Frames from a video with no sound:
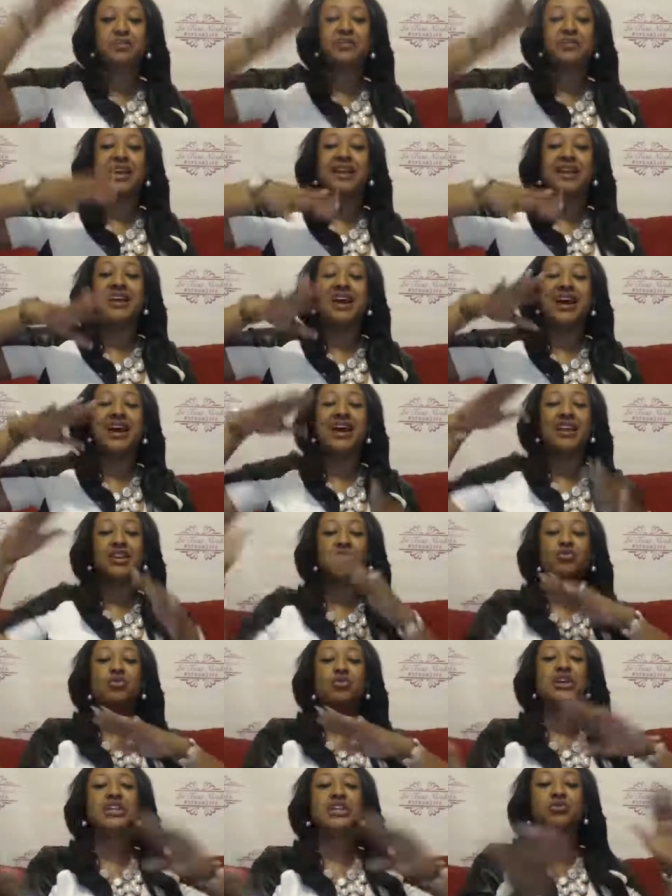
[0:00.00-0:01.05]
That God, you
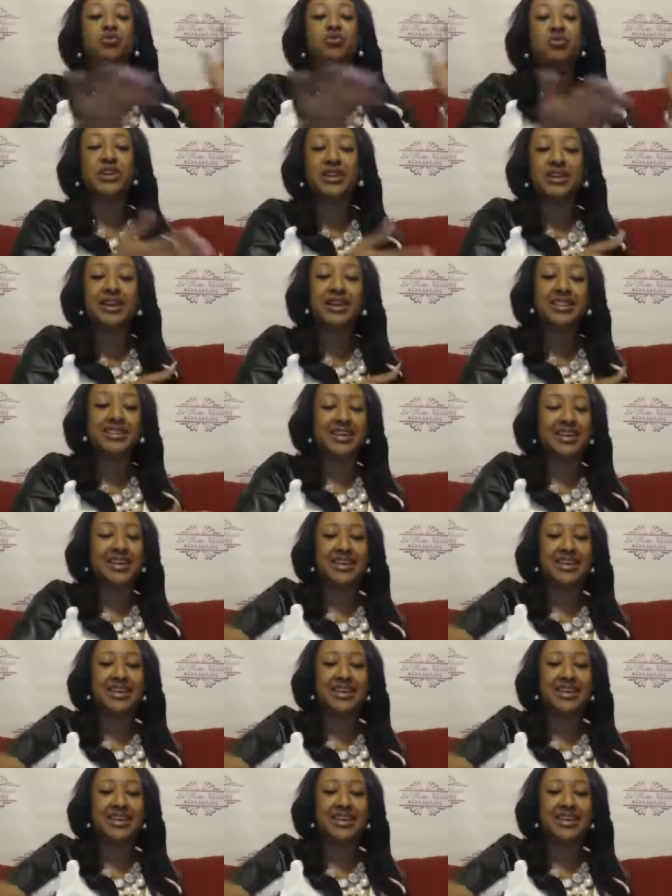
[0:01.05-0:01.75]
went with nothing,